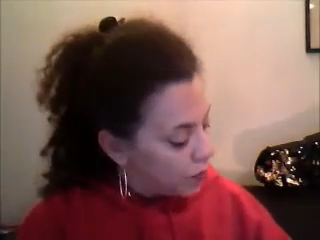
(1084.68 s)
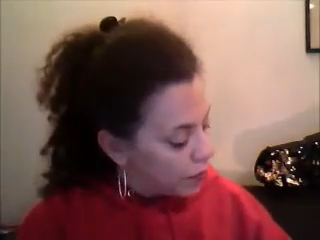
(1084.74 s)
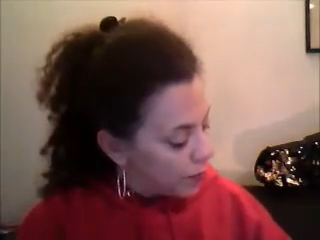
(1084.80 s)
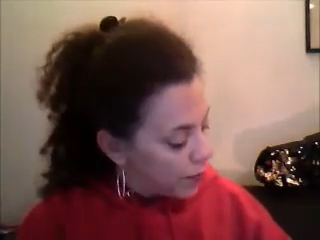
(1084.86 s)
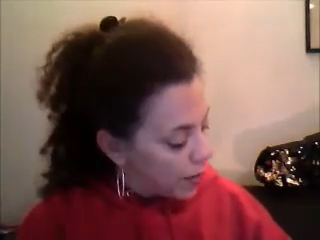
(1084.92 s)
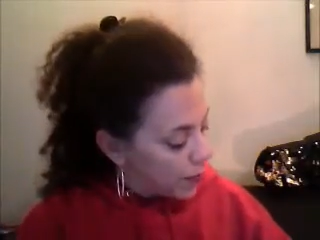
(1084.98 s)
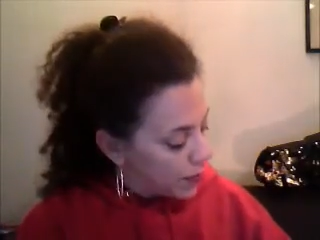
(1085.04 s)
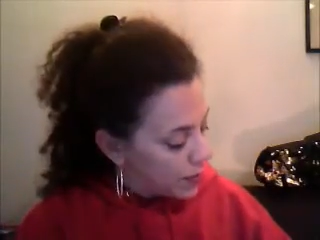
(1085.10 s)

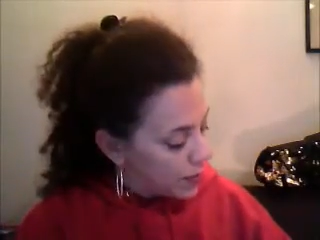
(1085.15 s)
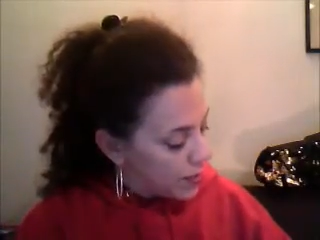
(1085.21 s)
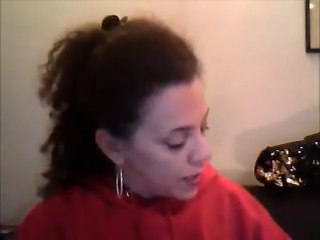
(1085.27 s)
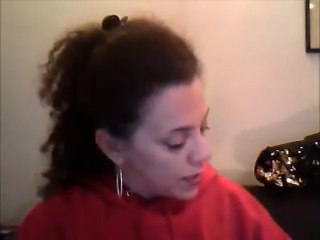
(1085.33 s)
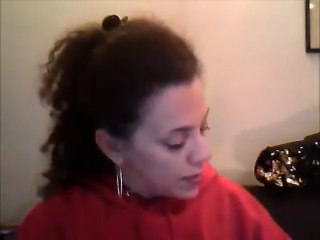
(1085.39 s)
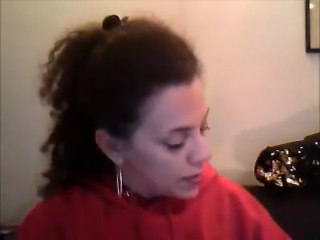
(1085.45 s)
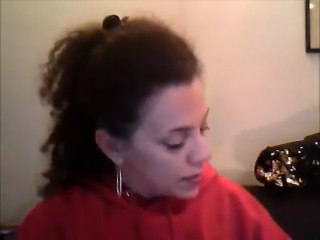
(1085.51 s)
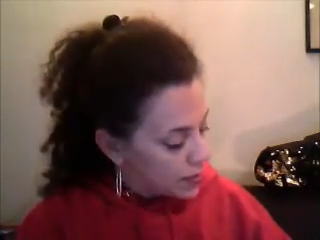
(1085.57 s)
Who
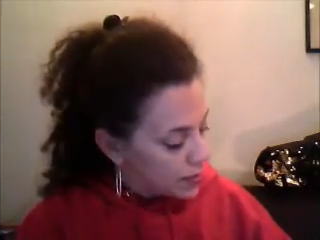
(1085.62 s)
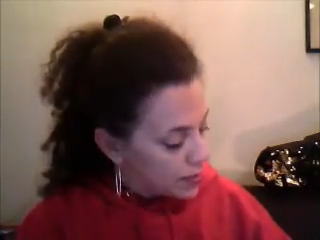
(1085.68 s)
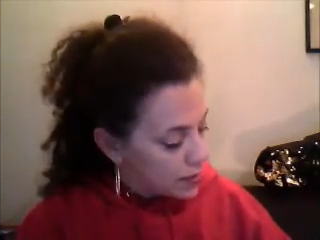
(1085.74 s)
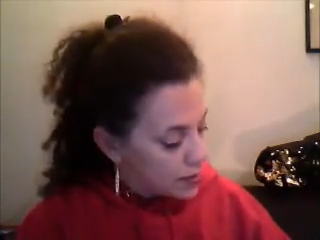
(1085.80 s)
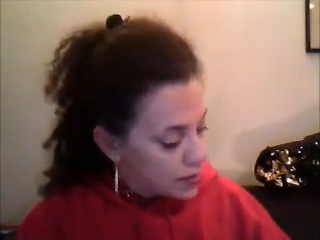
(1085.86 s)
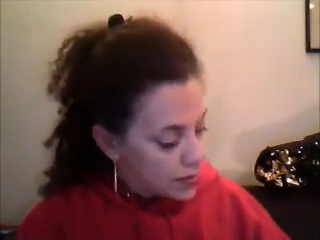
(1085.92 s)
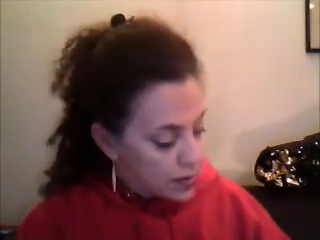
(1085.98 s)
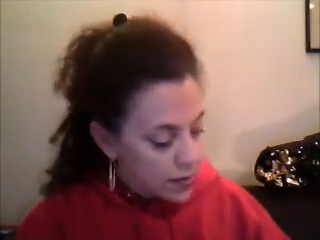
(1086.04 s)
remembered
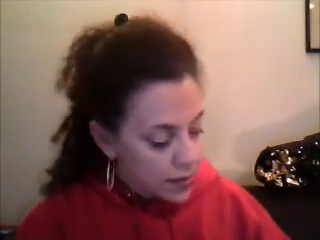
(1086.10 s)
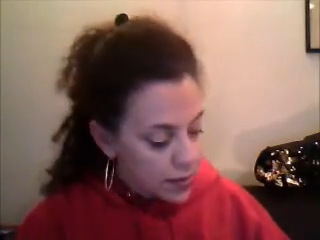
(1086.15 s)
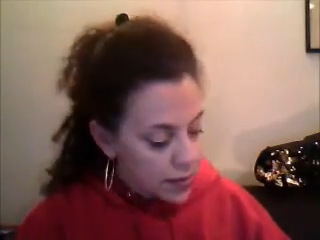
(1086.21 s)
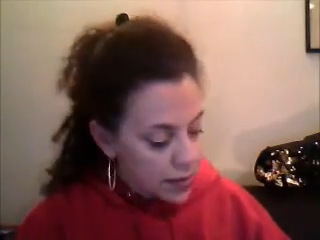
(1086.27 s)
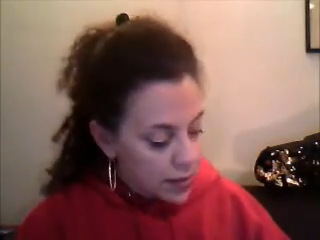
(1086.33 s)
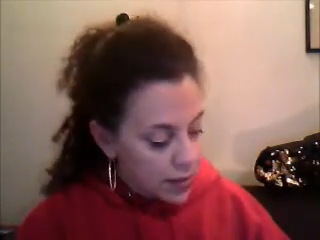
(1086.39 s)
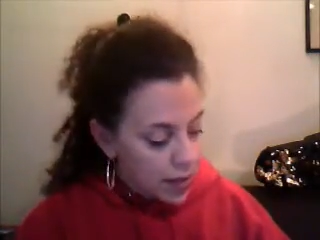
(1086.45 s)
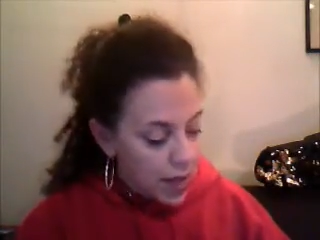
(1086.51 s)
this?
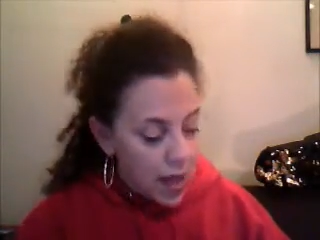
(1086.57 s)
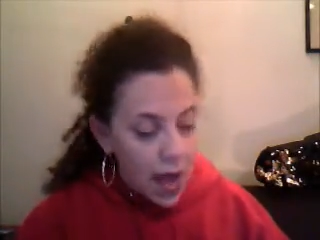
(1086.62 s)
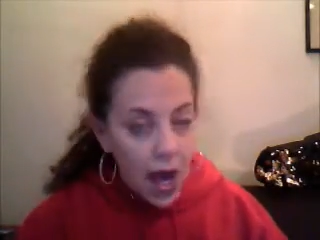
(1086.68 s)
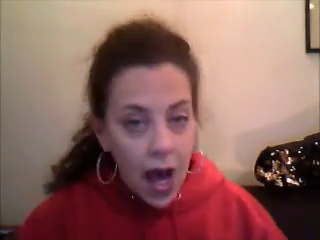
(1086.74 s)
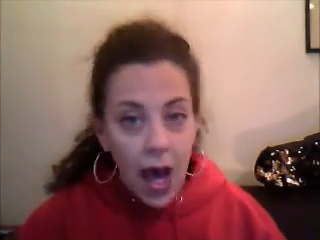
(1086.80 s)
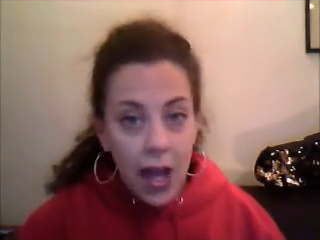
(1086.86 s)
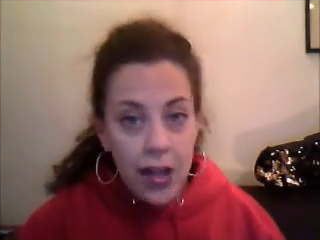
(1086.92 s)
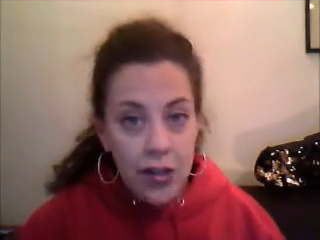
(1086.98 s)

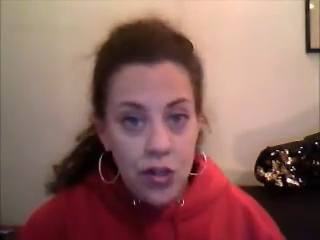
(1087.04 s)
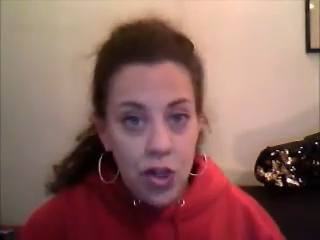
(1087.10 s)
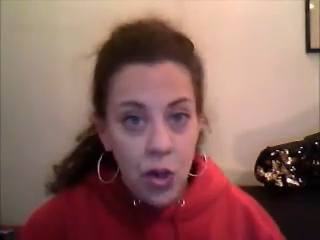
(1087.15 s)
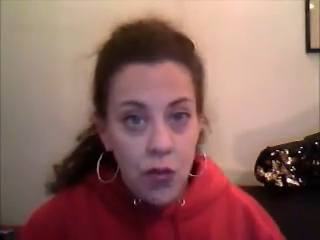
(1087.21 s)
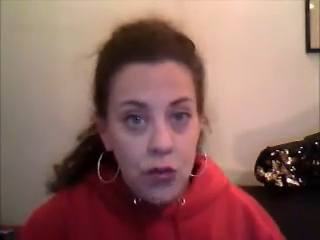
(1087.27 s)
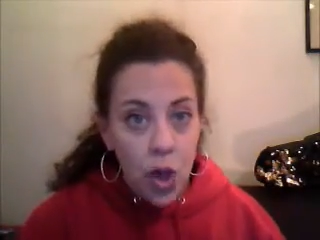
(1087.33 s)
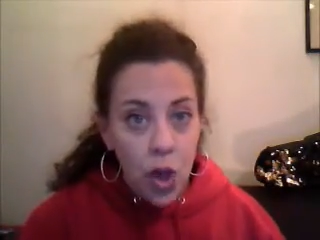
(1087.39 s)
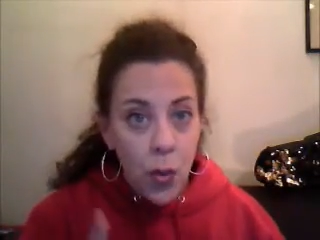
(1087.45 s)

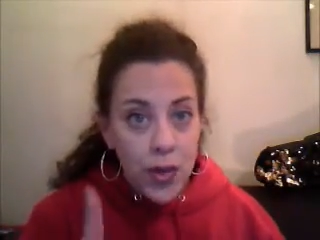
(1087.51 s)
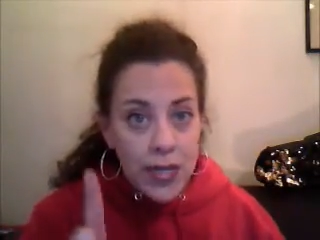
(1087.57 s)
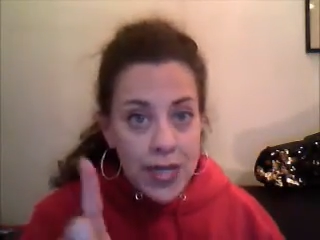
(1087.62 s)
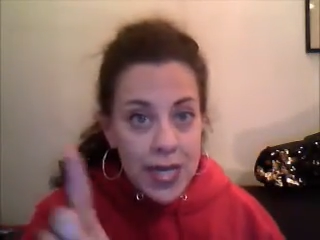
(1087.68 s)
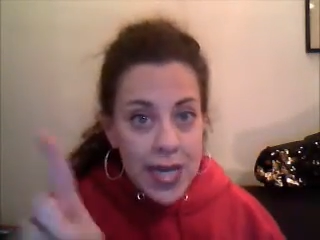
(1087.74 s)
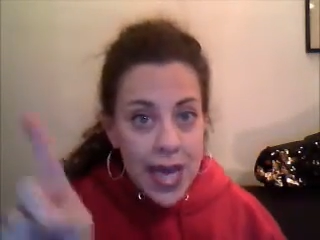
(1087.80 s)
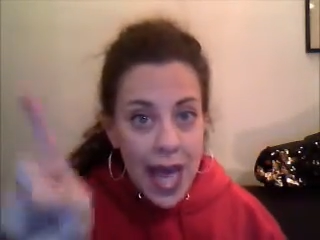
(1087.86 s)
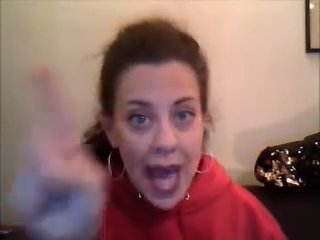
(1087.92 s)
I don't know
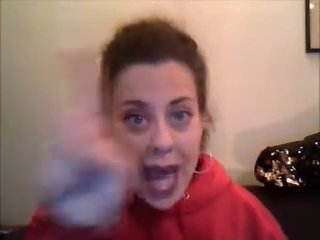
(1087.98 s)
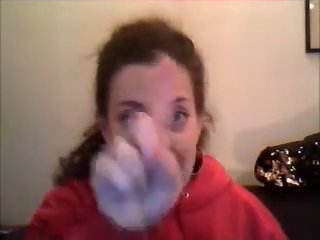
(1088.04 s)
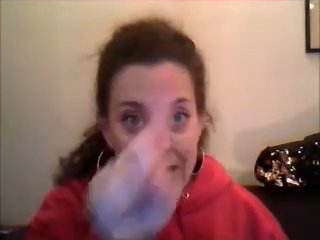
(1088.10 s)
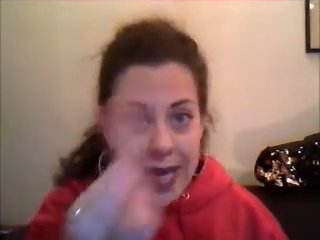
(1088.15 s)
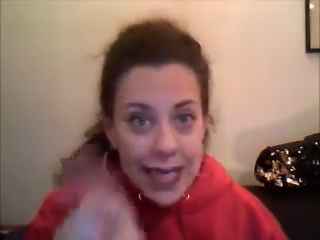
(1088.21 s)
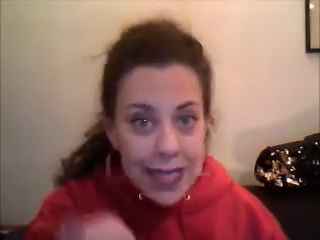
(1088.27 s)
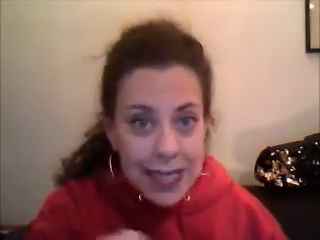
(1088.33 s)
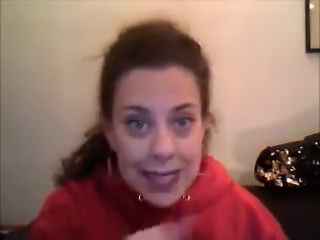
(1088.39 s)
what he
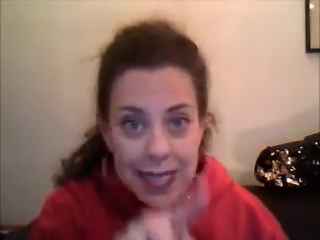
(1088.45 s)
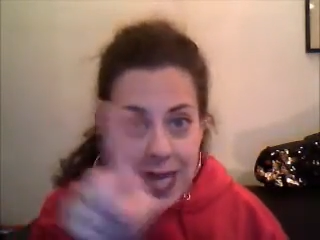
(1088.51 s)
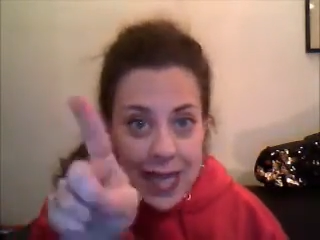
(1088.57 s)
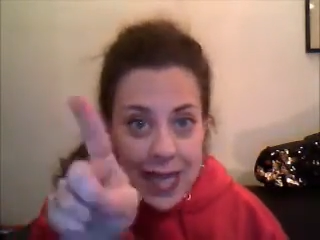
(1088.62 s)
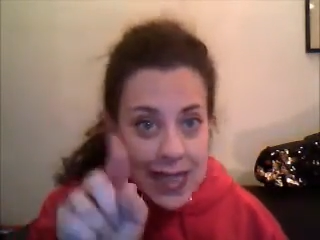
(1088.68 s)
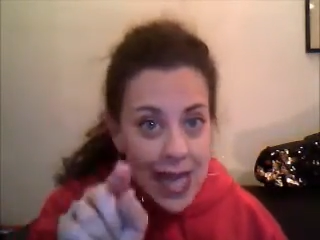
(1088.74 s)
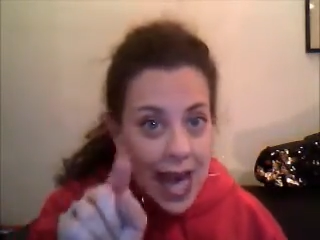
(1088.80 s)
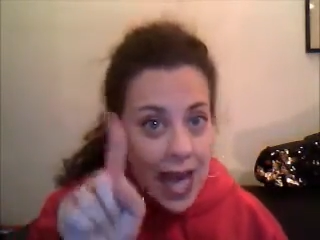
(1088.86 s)

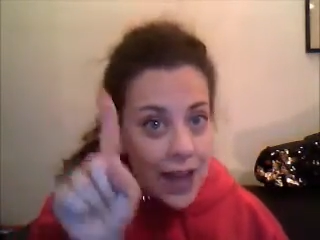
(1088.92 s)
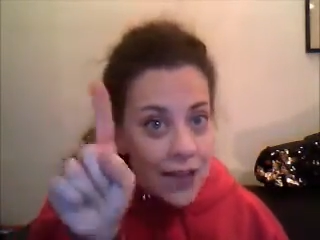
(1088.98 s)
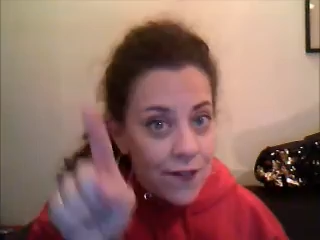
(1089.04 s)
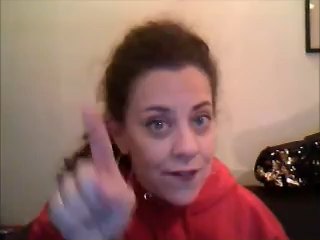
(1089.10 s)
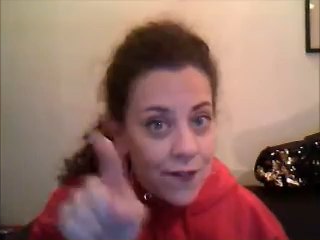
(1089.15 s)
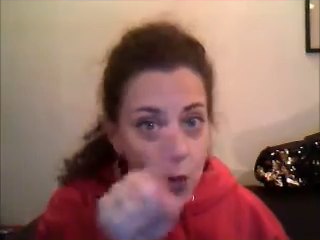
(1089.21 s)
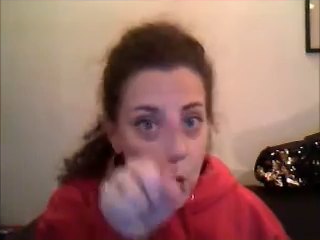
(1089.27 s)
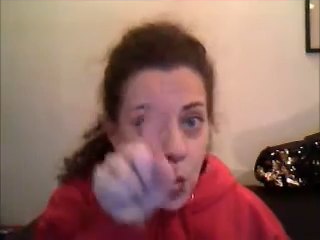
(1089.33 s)
ate
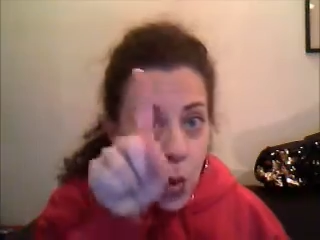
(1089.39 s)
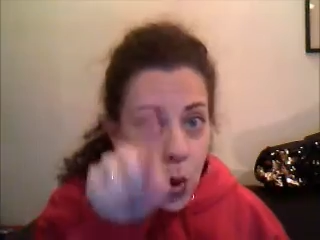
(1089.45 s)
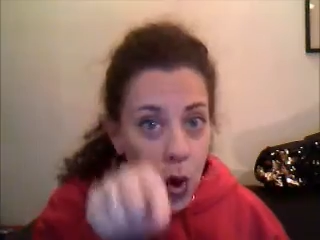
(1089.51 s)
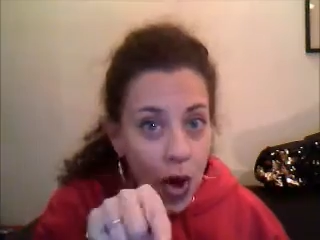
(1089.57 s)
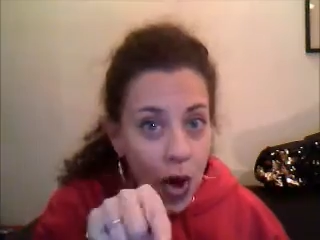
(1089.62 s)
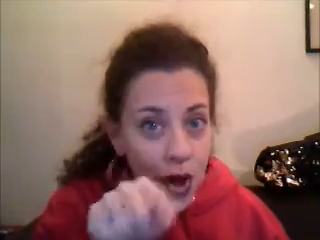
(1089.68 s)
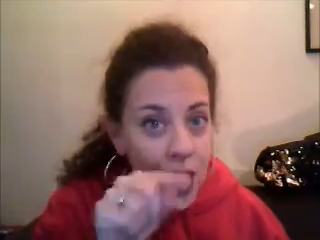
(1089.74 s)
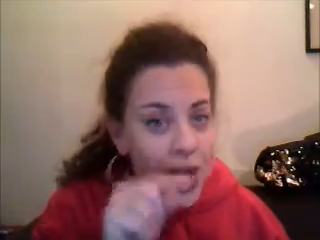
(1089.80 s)
that
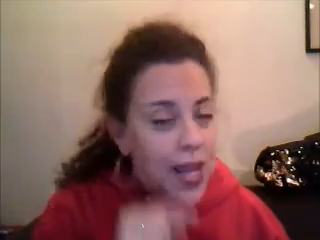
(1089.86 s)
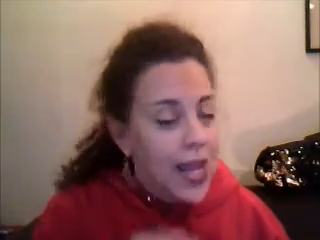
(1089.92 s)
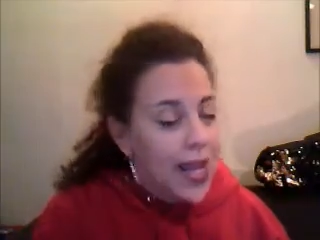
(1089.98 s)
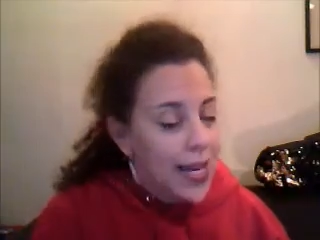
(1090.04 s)
for.